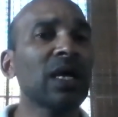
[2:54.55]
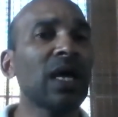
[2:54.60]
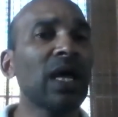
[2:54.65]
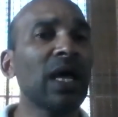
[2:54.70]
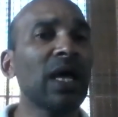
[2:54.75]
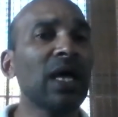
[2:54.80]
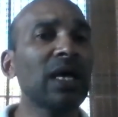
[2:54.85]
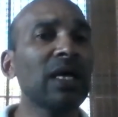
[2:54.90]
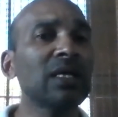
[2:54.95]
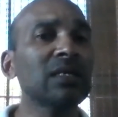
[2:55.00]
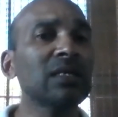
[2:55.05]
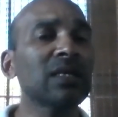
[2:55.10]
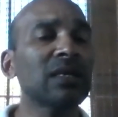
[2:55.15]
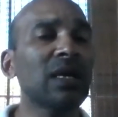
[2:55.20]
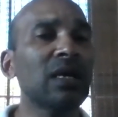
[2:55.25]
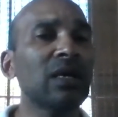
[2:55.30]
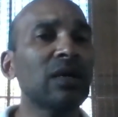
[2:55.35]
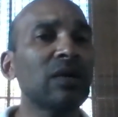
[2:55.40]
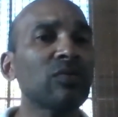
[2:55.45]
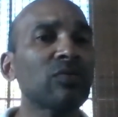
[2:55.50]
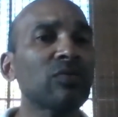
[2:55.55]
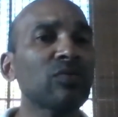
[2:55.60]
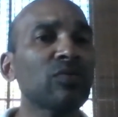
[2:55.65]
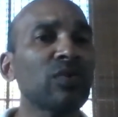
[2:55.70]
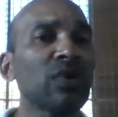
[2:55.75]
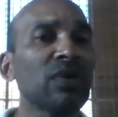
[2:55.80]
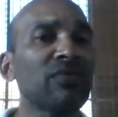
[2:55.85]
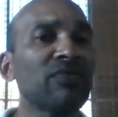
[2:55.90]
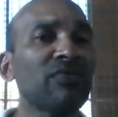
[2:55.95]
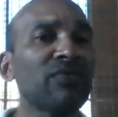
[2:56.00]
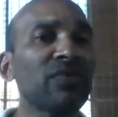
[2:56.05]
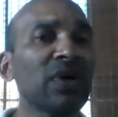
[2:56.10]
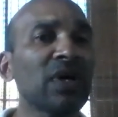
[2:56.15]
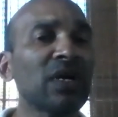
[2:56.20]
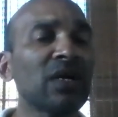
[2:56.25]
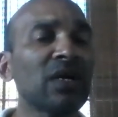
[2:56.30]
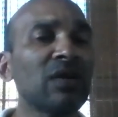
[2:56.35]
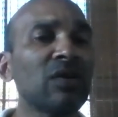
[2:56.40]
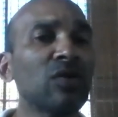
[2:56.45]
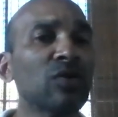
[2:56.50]
and we've
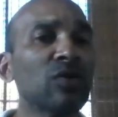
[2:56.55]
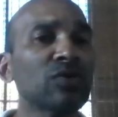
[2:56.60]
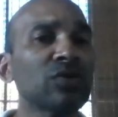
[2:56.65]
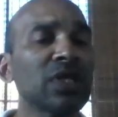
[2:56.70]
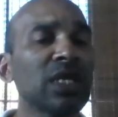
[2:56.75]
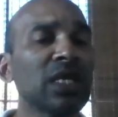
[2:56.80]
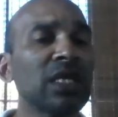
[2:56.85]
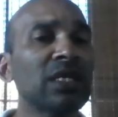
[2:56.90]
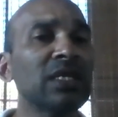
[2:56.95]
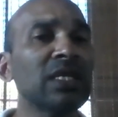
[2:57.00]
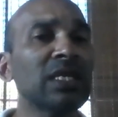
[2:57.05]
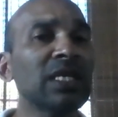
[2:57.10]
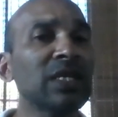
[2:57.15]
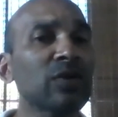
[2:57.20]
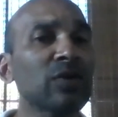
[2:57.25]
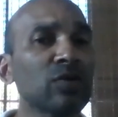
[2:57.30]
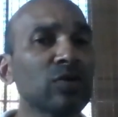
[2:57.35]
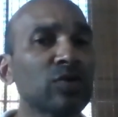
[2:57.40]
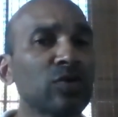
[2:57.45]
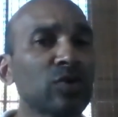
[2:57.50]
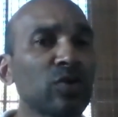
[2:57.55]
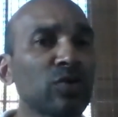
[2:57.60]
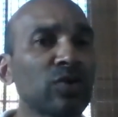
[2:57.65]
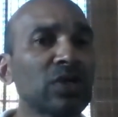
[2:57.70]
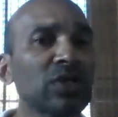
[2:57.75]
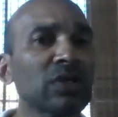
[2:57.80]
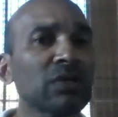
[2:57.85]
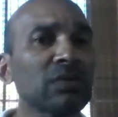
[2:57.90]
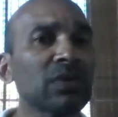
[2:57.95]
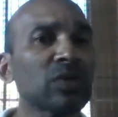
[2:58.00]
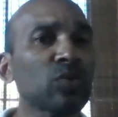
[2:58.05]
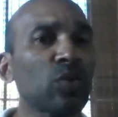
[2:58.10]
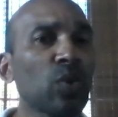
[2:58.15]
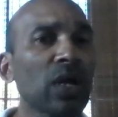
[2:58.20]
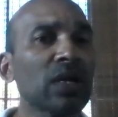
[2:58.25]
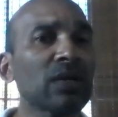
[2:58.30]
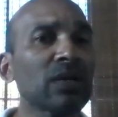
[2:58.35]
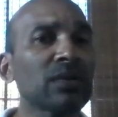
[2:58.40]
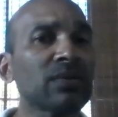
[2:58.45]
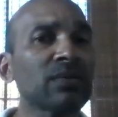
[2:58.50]
launched in ecotourism as
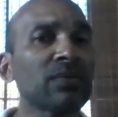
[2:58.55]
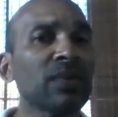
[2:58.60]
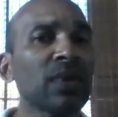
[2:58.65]
well.